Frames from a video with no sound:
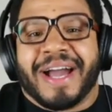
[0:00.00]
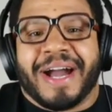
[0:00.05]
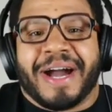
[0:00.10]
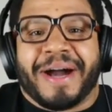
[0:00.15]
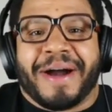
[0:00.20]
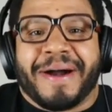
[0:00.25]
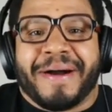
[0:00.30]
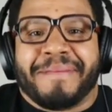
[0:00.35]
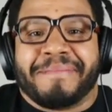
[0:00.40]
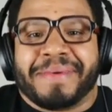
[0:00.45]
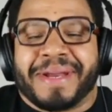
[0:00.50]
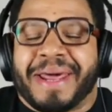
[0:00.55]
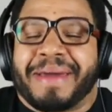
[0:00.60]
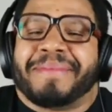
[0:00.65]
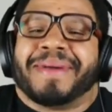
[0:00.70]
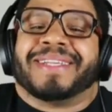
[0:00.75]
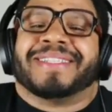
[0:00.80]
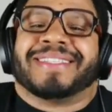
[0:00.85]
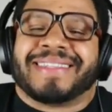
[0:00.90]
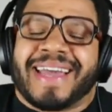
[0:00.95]
Um, but
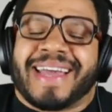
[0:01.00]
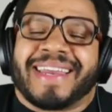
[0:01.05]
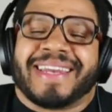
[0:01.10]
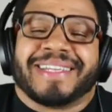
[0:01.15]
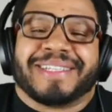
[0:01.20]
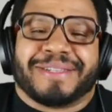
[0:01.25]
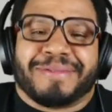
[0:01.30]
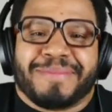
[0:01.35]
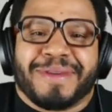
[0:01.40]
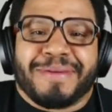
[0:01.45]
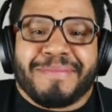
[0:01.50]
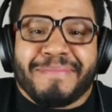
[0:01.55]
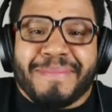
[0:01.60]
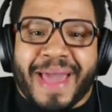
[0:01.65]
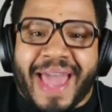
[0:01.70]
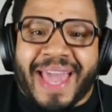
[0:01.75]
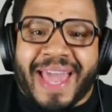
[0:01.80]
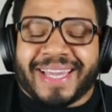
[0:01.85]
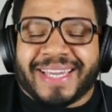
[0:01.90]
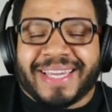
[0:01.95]
I'm excited to be
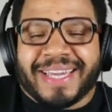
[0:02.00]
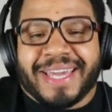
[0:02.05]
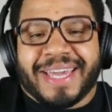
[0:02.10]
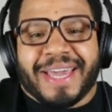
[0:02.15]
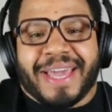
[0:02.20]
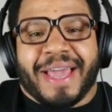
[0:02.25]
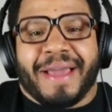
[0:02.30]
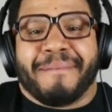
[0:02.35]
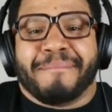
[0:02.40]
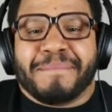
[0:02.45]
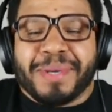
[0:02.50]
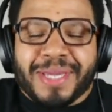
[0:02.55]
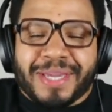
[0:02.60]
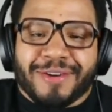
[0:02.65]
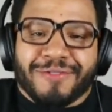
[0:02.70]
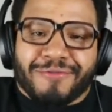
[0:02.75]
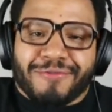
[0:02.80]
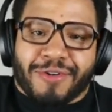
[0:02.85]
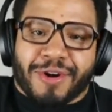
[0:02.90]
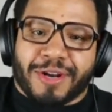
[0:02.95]
back and be
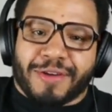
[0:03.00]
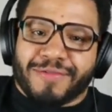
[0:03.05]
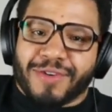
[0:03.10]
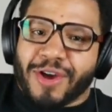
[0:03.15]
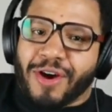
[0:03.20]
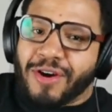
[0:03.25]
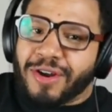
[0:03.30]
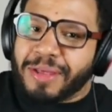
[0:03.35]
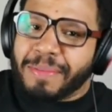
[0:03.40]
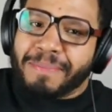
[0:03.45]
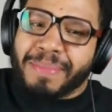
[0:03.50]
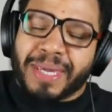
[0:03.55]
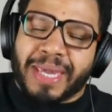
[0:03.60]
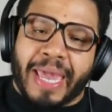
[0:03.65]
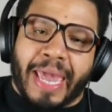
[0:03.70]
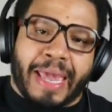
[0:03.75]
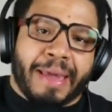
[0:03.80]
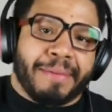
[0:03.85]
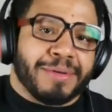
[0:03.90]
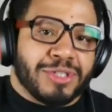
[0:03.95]
in front of y'all and
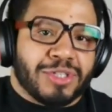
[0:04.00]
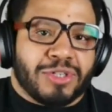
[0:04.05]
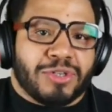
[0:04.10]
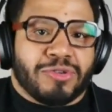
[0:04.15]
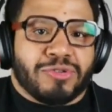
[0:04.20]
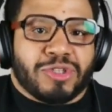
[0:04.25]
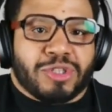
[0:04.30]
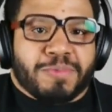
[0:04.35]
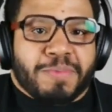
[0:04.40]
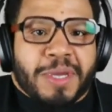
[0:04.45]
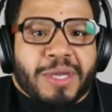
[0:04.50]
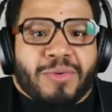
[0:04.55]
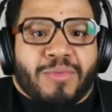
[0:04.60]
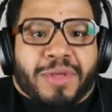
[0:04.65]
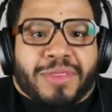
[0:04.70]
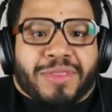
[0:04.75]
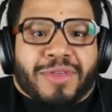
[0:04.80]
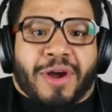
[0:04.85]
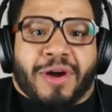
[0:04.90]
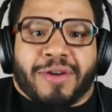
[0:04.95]
be able to speak
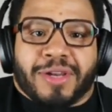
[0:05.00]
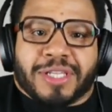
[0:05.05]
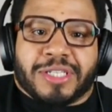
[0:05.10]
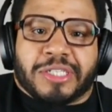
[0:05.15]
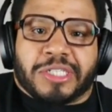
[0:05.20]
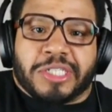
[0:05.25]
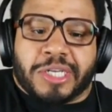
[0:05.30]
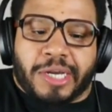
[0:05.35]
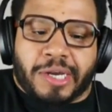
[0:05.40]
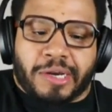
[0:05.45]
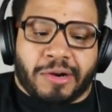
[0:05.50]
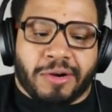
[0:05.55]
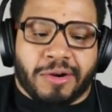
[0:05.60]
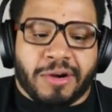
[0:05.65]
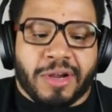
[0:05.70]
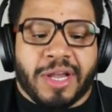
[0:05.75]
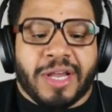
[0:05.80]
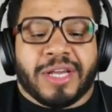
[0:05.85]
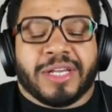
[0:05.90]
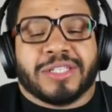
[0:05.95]
with y'all and
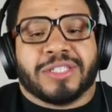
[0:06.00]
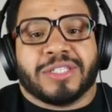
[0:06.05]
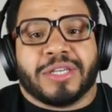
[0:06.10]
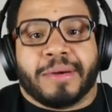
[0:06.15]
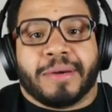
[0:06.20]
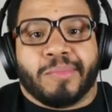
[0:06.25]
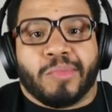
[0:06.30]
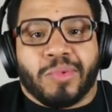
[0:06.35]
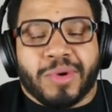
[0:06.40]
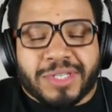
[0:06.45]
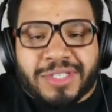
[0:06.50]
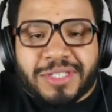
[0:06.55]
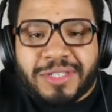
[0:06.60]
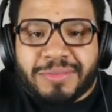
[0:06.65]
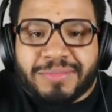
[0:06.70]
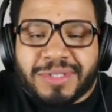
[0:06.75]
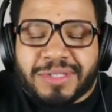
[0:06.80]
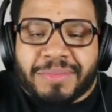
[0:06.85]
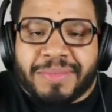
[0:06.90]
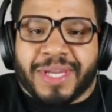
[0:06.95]
share some
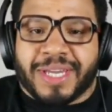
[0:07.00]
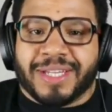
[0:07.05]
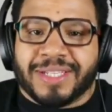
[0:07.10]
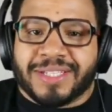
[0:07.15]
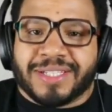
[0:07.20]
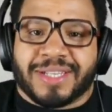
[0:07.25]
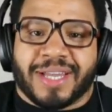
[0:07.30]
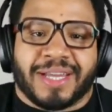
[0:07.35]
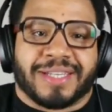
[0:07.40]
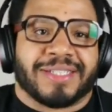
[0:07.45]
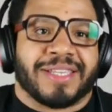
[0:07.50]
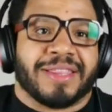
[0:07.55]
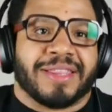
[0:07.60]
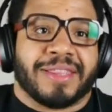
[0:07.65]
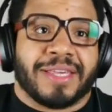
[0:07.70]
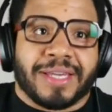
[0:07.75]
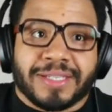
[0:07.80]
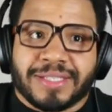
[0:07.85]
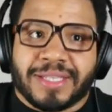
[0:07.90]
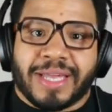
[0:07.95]
wisdom, some insights, and
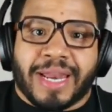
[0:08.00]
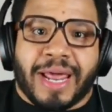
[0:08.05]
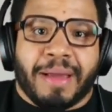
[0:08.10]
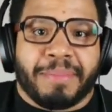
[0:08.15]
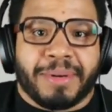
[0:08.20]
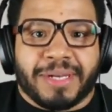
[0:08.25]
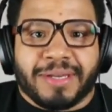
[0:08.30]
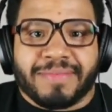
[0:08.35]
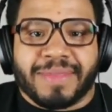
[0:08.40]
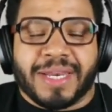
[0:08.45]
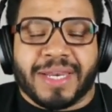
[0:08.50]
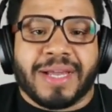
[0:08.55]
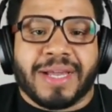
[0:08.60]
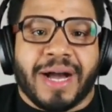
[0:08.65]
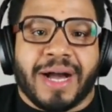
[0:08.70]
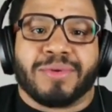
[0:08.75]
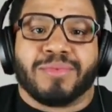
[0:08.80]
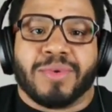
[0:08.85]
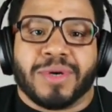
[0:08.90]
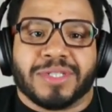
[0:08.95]
things that I believe that
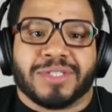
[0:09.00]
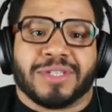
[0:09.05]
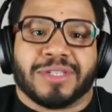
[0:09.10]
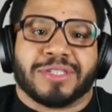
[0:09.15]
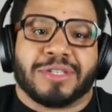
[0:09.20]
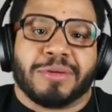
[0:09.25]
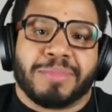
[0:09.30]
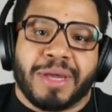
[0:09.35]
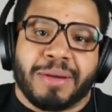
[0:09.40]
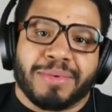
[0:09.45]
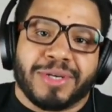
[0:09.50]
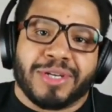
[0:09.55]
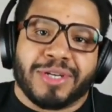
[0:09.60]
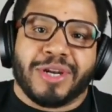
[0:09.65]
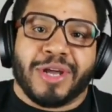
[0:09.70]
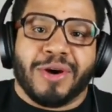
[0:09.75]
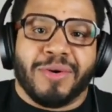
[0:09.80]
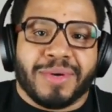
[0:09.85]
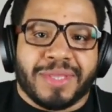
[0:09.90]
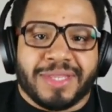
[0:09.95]
God wants us to be able to
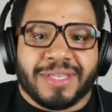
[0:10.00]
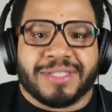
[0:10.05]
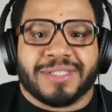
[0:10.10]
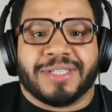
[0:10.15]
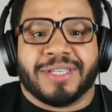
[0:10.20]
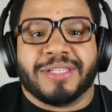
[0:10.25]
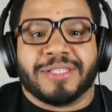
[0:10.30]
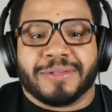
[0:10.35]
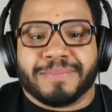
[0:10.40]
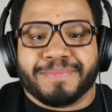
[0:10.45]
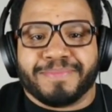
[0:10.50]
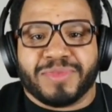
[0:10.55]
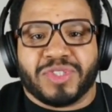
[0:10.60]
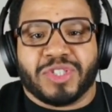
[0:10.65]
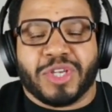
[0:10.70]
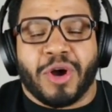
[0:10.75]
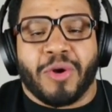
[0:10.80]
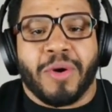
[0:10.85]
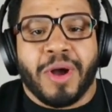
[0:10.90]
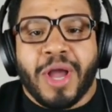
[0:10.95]
know in this season.
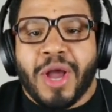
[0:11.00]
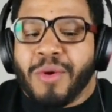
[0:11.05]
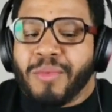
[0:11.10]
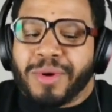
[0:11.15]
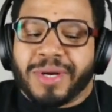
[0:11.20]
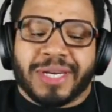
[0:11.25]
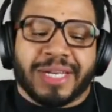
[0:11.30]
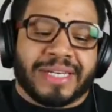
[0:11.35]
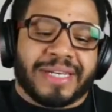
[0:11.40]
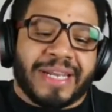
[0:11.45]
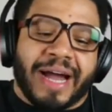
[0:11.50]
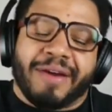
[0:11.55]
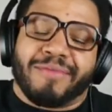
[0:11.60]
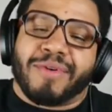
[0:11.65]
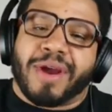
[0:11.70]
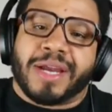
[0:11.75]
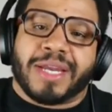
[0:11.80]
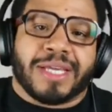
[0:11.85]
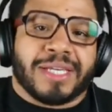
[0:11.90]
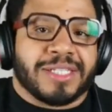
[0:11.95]
So so we're going to dive
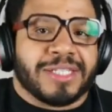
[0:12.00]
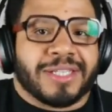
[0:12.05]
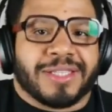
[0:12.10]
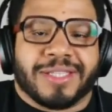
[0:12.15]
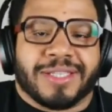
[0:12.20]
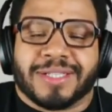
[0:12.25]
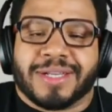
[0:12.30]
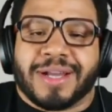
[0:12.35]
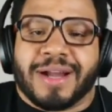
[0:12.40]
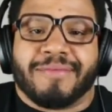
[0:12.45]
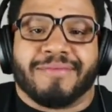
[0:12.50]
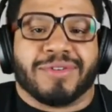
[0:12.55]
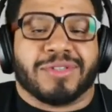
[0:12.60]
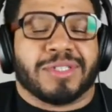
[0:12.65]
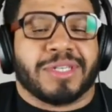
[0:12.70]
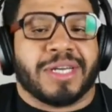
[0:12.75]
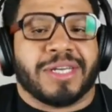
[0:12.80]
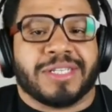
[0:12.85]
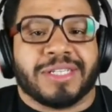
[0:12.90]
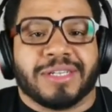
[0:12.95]
right into this
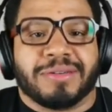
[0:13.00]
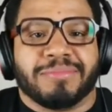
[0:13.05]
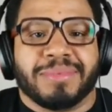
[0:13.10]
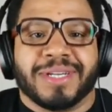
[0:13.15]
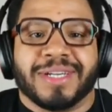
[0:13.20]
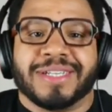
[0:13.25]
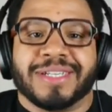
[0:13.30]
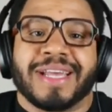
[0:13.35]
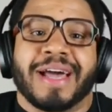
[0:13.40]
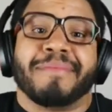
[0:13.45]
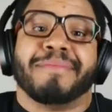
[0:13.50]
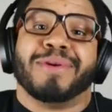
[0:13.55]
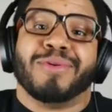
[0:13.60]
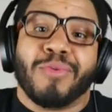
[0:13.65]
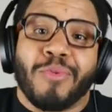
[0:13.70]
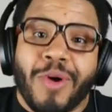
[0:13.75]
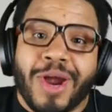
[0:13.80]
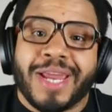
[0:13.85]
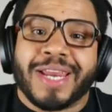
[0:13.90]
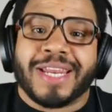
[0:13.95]
conversation because I've
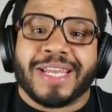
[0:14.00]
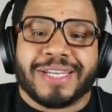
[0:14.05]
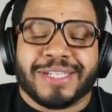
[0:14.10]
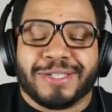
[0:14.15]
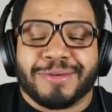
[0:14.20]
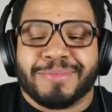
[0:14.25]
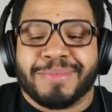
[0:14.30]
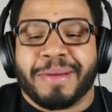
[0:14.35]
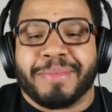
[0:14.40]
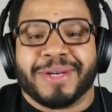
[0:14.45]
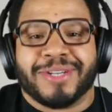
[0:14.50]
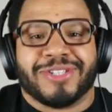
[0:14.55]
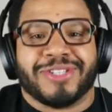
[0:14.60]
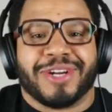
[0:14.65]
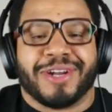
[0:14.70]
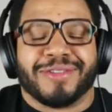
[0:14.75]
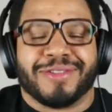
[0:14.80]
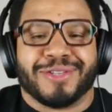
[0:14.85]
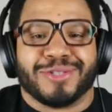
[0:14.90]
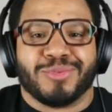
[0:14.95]
been waiting to be able to
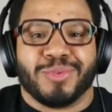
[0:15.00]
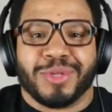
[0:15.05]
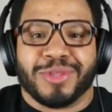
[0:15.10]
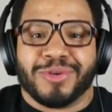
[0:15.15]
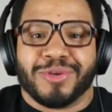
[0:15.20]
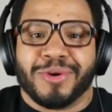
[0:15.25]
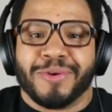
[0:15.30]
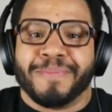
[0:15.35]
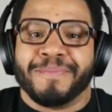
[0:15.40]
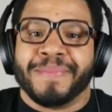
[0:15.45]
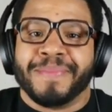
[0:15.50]
share this with you.